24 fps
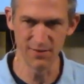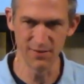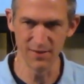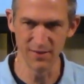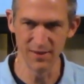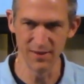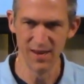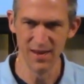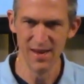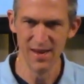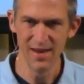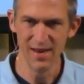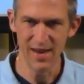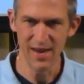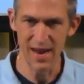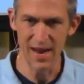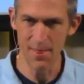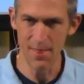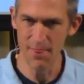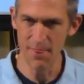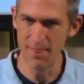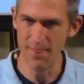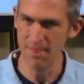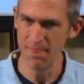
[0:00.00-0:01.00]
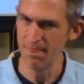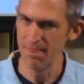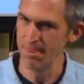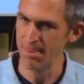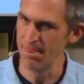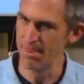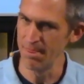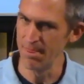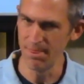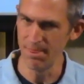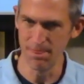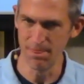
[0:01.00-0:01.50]
And, and
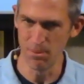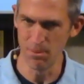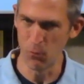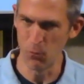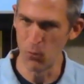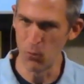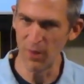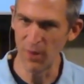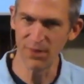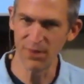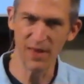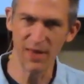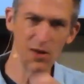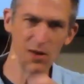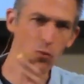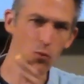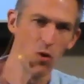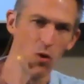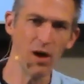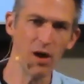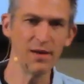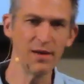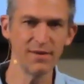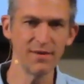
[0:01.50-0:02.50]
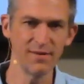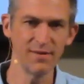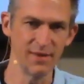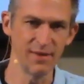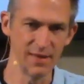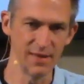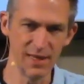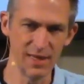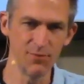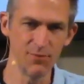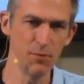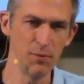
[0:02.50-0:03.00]
what they want, and
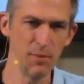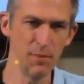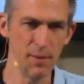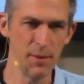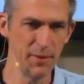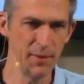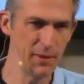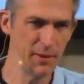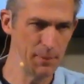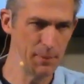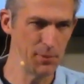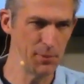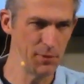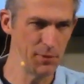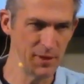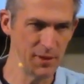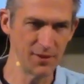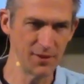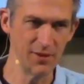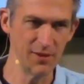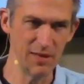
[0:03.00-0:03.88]
even maybe their political